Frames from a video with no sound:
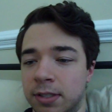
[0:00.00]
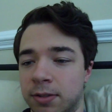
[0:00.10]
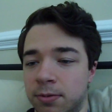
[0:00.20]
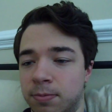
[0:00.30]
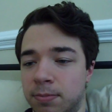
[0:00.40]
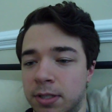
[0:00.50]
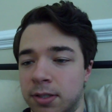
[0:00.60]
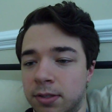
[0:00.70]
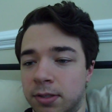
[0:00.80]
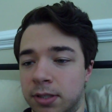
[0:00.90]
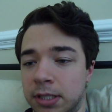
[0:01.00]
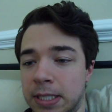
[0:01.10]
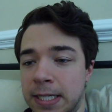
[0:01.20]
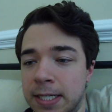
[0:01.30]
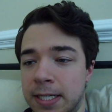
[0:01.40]
video, because
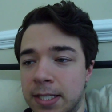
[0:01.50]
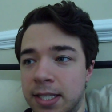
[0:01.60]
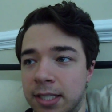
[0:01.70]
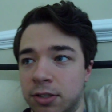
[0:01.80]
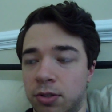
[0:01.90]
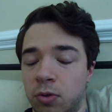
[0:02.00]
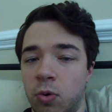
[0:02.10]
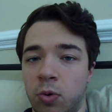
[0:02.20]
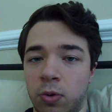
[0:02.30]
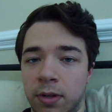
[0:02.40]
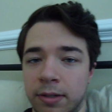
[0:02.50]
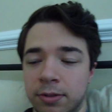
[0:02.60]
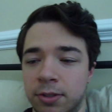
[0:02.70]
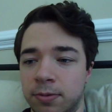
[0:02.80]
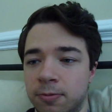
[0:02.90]
that's the goal I
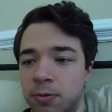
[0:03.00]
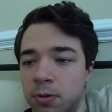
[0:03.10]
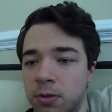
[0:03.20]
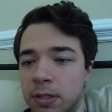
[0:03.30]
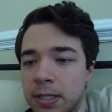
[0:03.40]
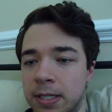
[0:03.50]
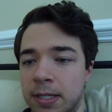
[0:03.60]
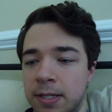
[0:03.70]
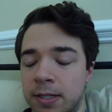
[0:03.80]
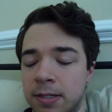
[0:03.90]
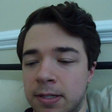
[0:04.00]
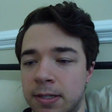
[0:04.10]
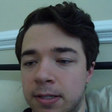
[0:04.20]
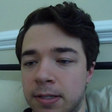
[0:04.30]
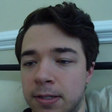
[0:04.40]
was shooting for.
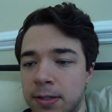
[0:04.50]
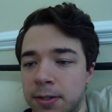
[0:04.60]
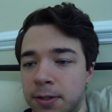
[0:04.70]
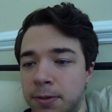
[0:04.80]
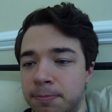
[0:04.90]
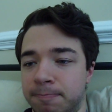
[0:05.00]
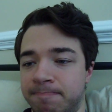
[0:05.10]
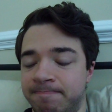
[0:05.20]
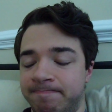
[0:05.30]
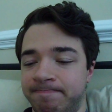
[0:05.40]
Um,